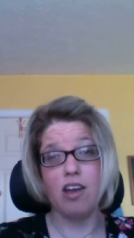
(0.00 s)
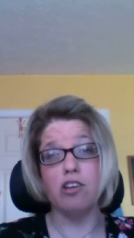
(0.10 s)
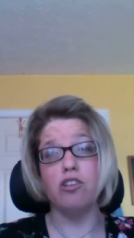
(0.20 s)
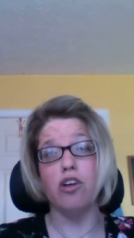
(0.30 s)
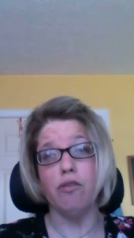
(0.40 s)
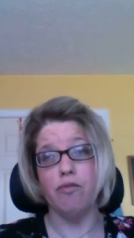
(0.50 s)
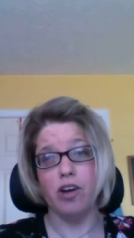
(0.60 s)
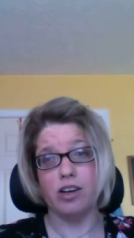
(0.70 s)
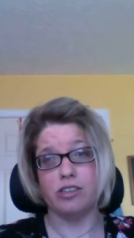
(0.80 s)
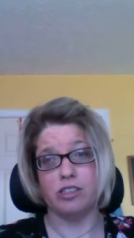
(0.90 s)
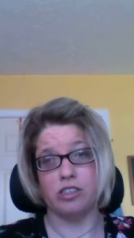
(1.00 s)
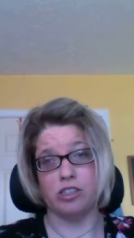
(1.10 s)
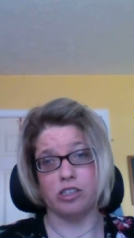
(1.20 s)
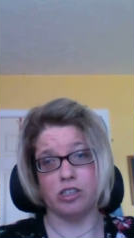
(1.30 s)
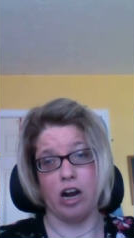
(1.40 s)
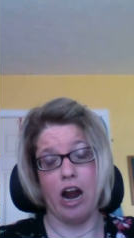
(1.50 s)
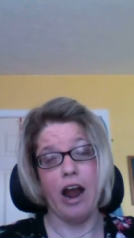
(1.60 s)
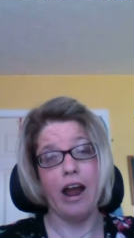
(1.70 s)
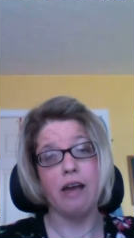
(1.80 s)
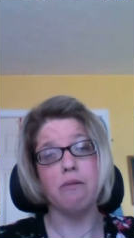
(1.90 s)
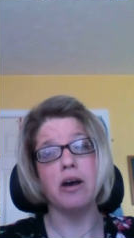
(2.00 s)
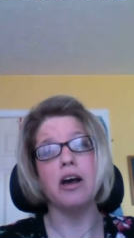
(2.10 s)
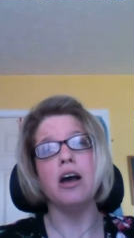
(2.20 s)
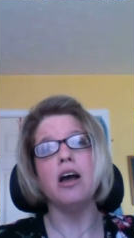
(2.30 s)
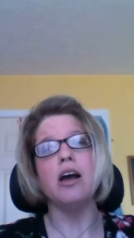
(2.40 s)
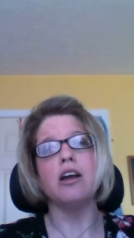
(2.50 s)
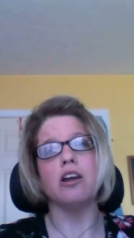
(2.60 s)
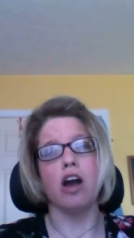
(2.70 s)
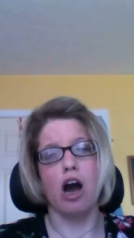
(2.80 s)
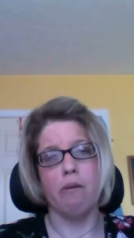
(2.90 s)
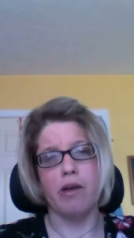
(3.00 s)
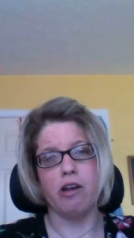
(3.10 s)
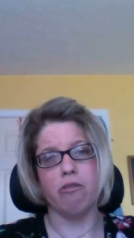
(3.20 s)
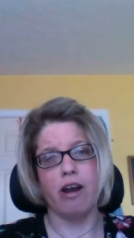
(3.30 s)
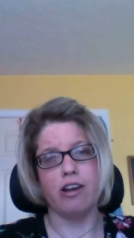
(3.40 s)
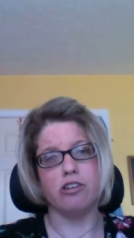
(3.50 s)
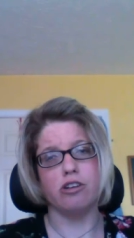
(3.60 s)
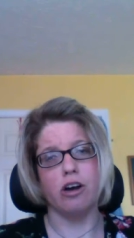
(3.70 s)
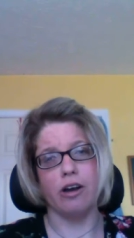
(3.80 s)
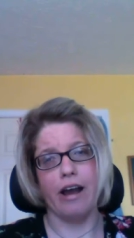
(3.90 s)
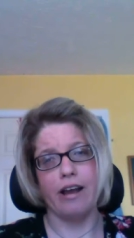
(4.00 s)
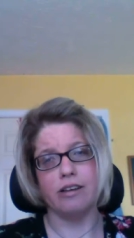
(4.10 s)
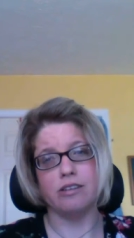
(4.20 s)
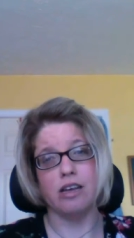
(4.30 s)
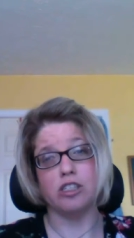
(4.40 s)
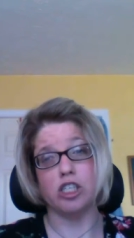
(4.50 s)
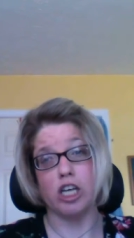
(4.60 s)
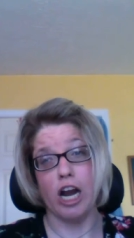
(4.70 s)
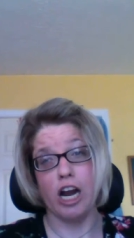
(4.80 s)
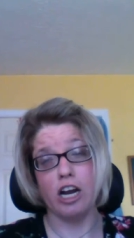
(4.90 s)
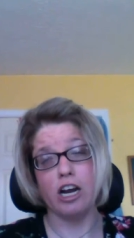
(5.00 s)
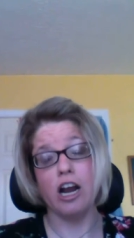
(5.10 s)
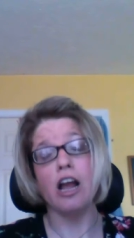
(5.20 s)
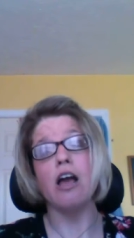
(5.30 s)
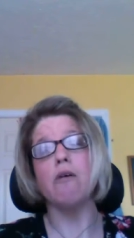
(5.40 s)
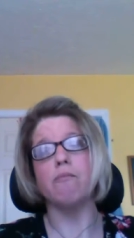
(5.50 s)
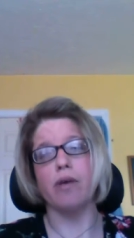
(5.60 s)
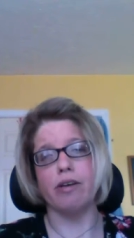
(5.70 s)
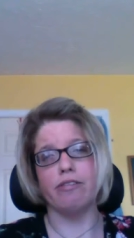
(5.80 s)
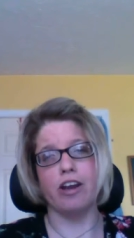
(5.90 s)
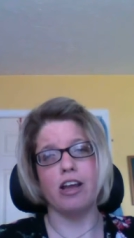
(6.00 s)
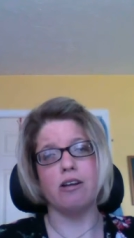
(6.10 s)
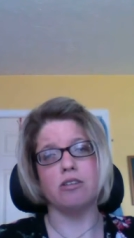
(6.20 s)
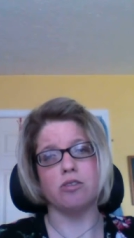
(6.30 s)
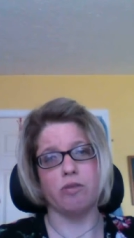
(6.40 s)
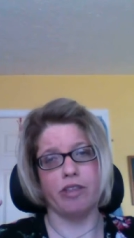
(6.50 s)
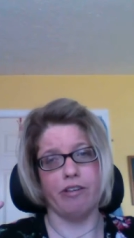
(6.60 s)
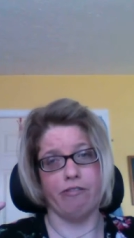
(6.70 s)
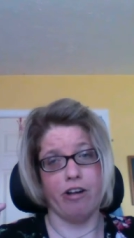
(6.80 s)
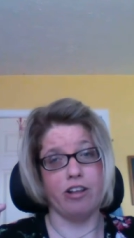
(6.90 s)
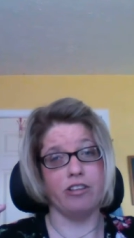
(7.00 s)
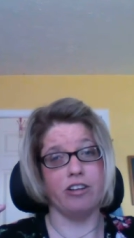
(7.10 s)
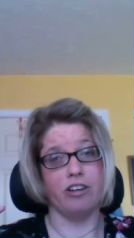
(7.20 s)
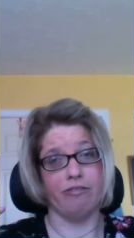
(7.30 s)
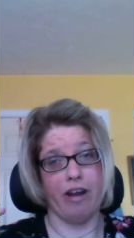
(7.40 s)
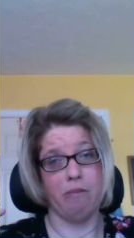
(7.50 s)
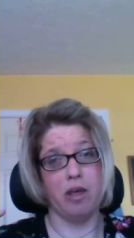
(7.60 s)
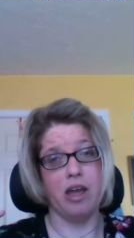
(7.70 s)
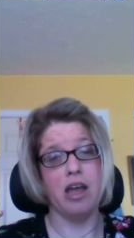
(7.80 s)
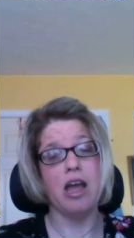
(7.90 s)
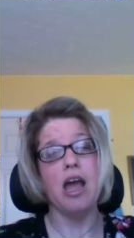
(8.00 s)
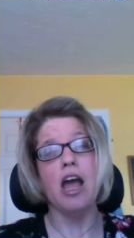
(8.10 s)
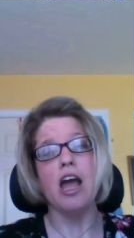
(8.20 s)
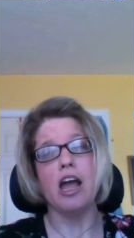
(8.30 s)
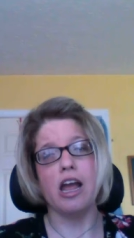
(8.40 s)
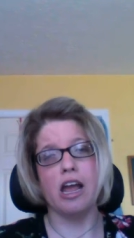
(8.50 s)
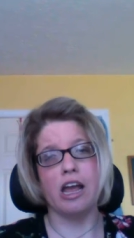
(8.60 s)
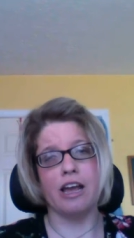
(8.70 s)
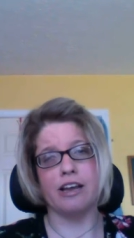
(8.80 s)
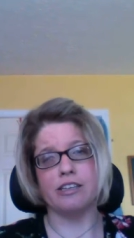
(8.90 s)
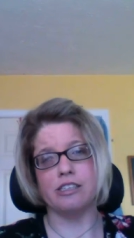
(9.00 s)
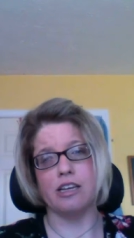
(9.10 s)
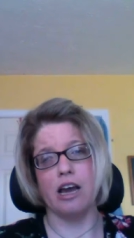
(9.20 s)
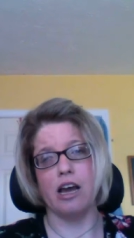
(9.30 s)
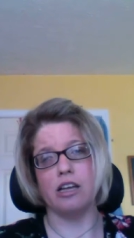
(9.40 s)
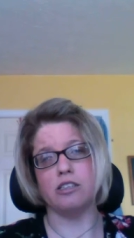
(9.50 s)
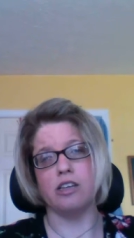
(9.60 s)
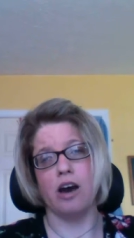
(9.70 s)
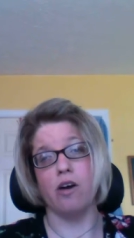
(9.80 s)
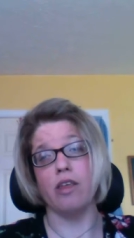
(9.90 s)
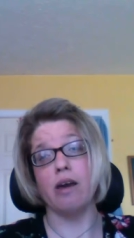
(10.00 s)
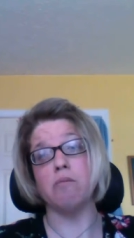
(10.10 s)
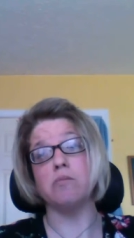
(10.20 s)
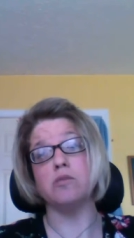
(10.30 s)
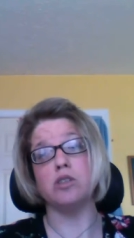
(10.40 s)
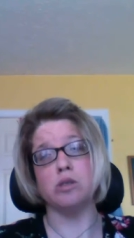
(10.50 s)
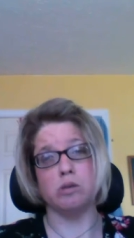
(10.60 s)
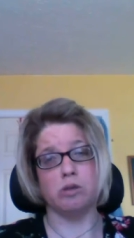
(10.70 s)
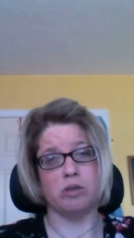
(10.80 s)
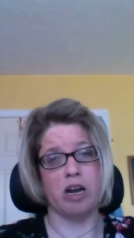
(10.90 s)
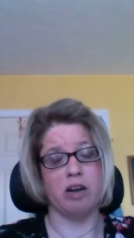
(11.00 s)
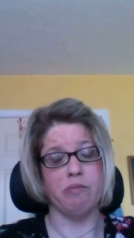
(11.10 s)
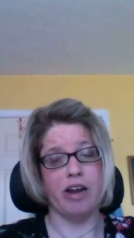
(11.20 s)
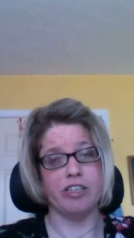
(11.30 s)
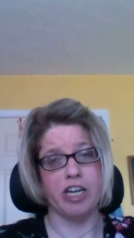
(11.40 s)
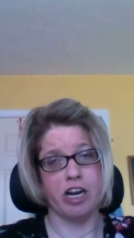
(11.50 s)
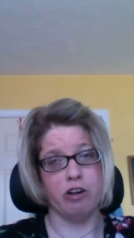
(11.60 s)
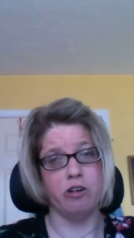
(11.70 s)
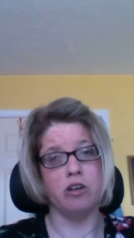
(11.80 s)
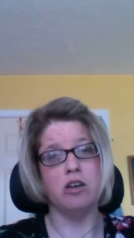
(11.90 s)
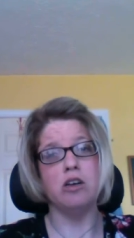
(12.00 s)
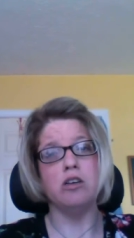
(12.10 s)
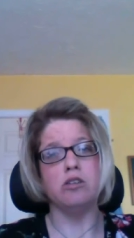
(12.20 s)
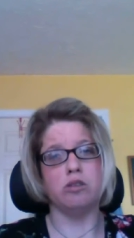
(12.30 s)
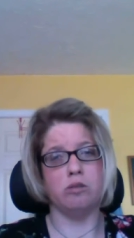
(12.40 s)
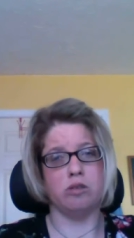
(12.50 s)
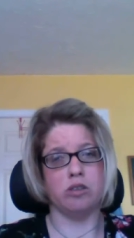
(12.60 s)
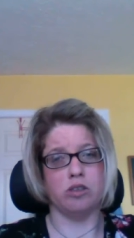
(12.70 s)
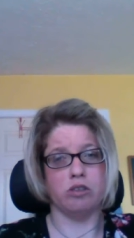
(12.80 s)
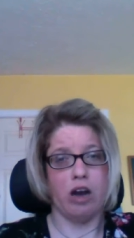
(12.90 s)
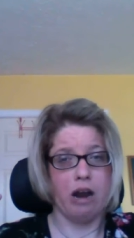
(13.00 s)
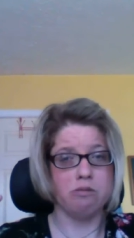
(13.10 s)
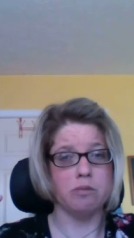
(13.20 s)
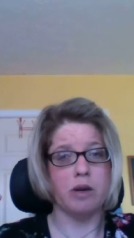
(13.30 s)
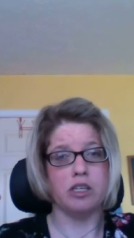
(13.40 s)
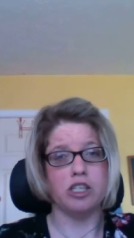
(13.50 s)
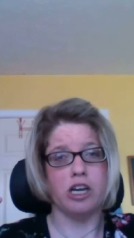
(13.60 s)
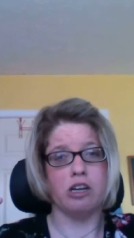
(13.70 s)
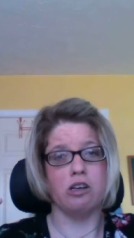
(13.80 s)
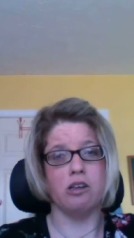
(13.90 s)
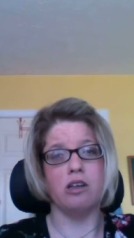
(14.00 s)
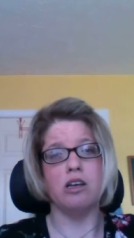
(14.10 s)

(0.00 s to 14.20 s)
don't forget to subscribe, comment, rate, do it all guys, share my videos with your friends and your family and tell them to share my channel, to subscribe to my channel,